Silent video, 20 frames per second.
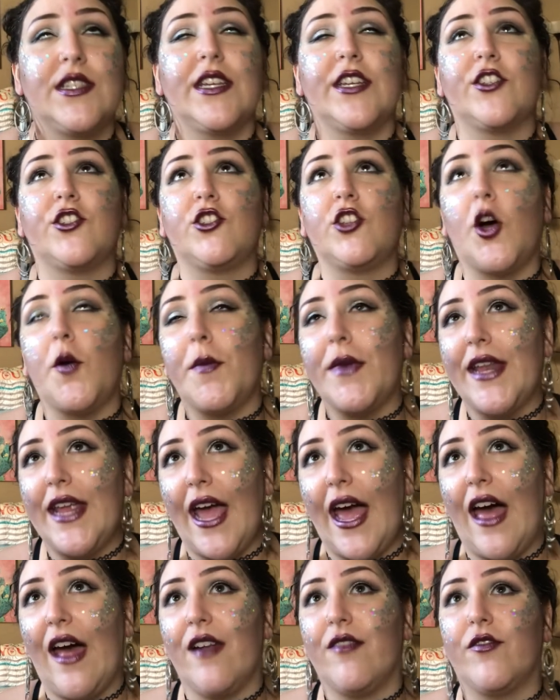like so many
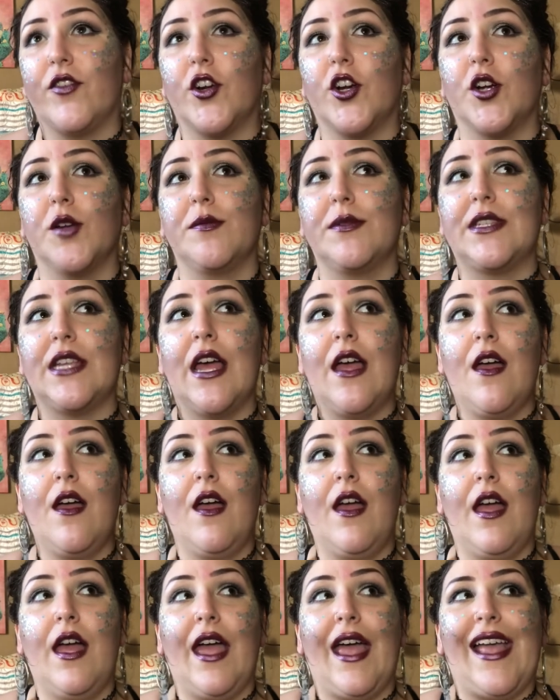adverbs
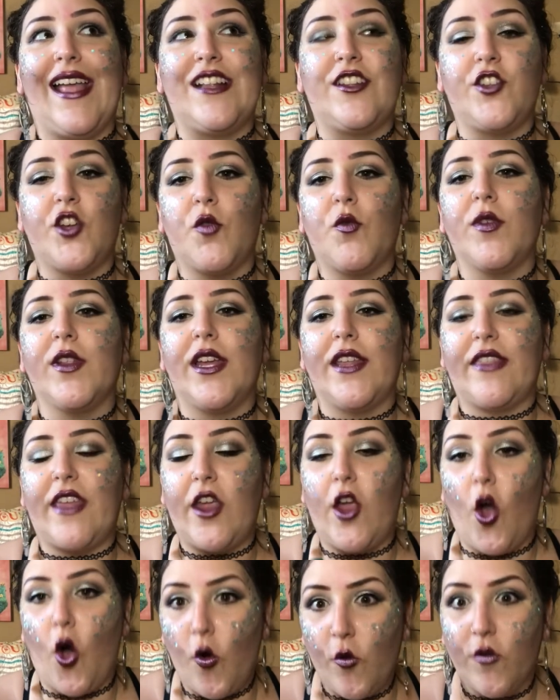and you know where like
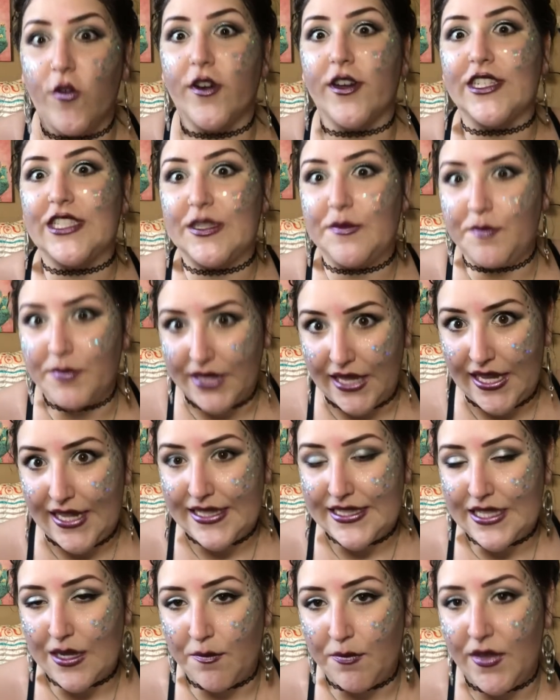they over explain
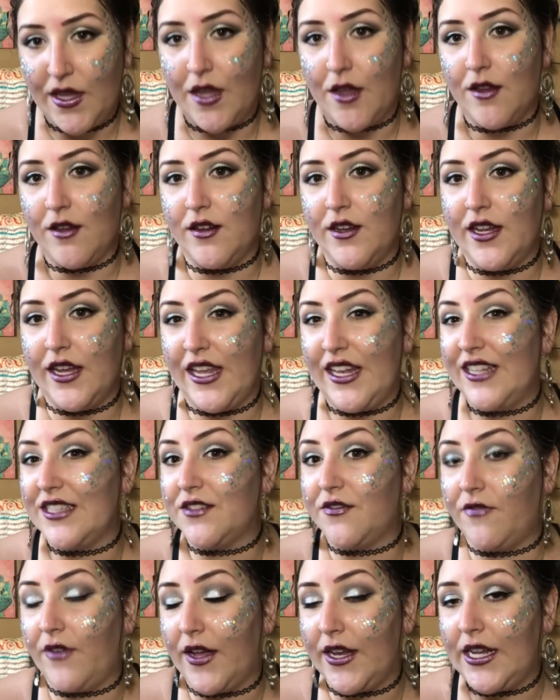something and
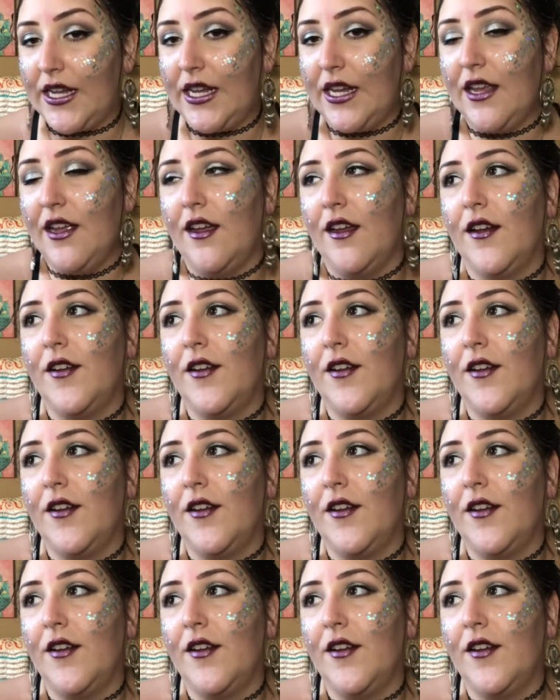it's funny